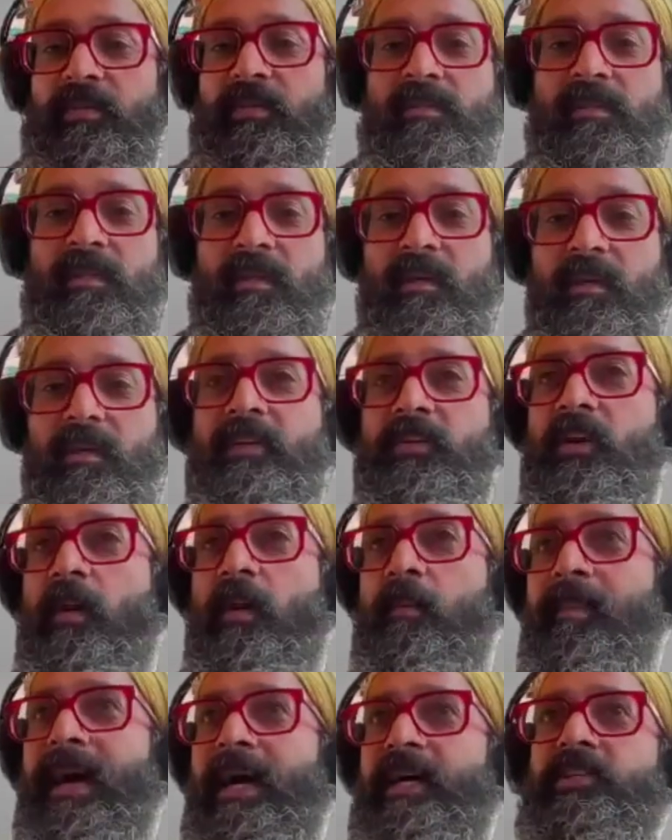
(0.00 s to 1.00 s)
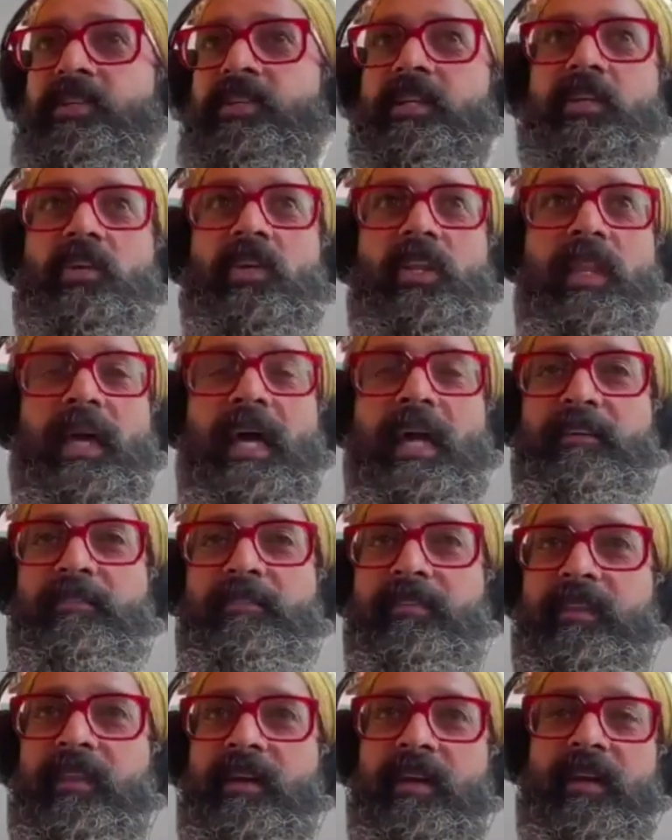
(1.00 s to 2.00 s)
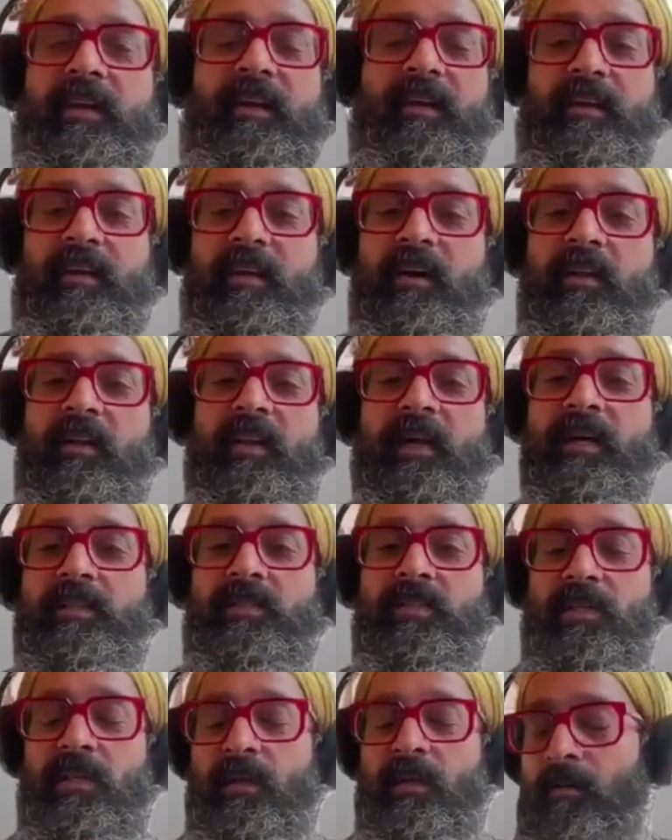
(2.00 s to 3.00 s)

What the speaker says: this, and then you're imagining your life there and all that.